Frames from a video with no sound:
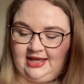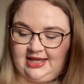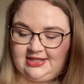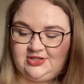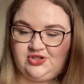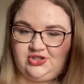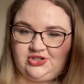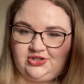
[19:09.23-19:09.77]

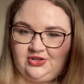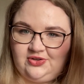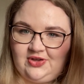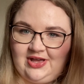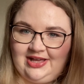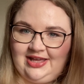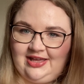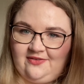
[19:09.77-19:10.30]
into two
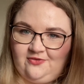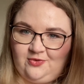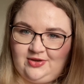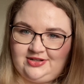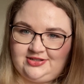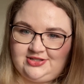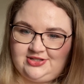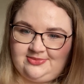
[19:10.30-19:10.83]
and give
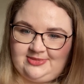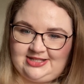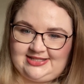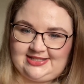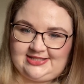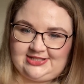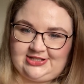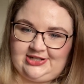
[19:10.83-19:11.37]
one to my
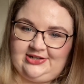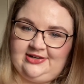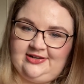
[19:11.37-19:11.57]
sister